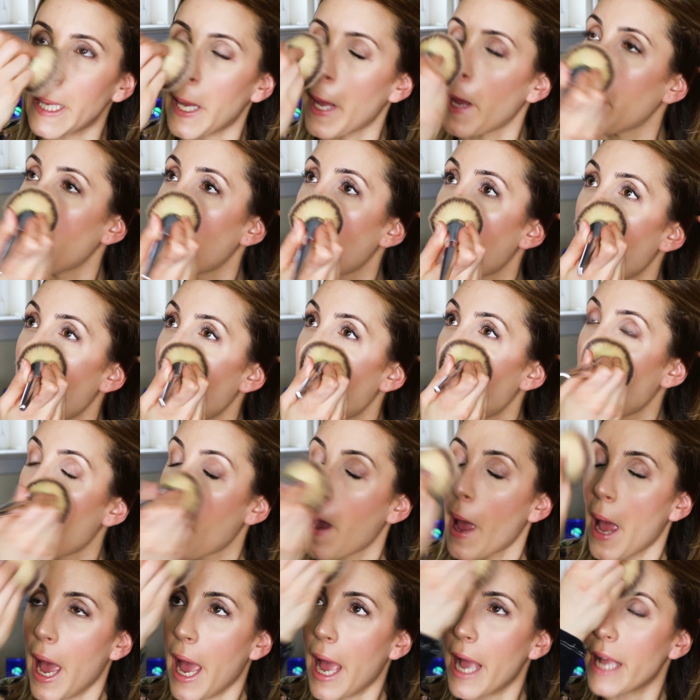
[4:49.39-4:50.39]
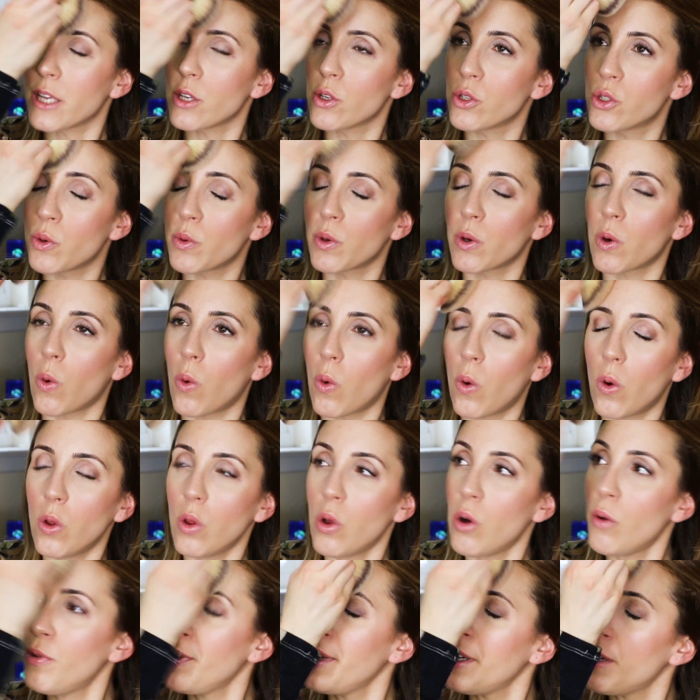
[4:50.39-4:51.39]
it and you do it
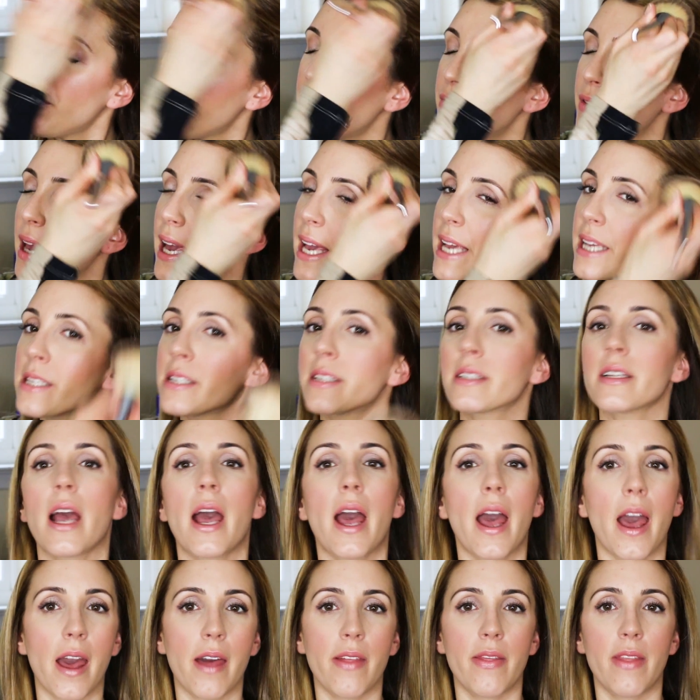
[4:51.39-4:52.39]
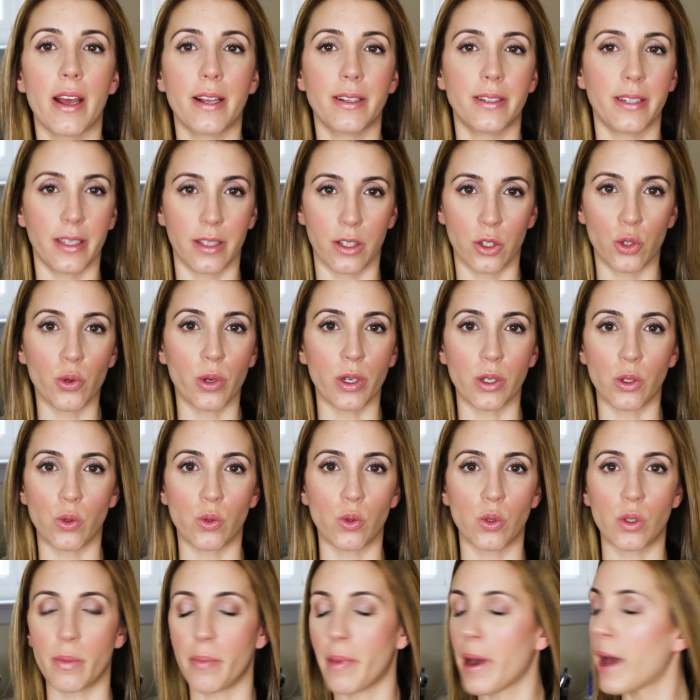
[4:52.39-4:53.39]
all over your face, and that's it. The
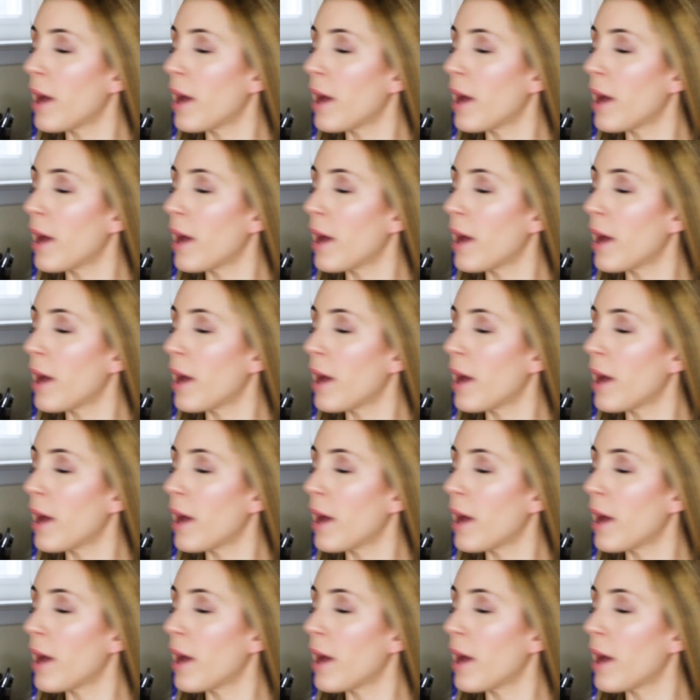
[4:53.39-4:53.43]
translucent